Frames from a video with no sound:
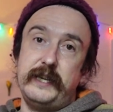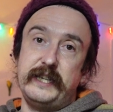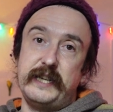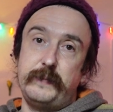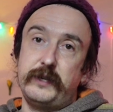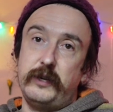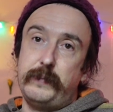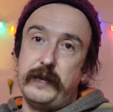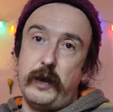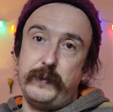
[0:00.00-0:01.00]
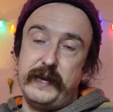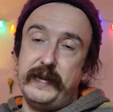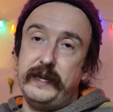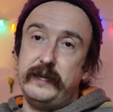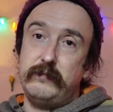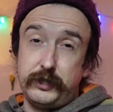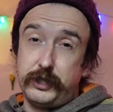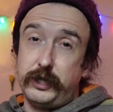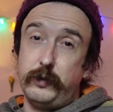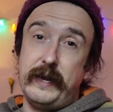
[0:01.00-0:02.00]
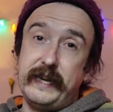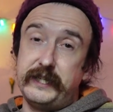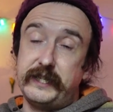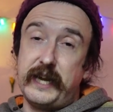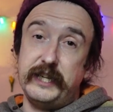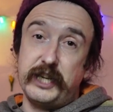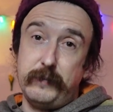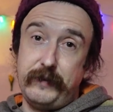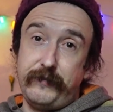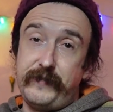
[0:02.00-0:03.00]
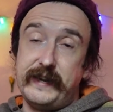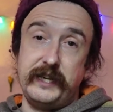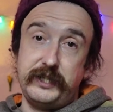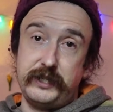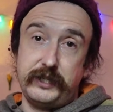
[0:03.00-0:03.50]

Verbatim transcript: Next episode will be up in two weeks and it's going to be finished.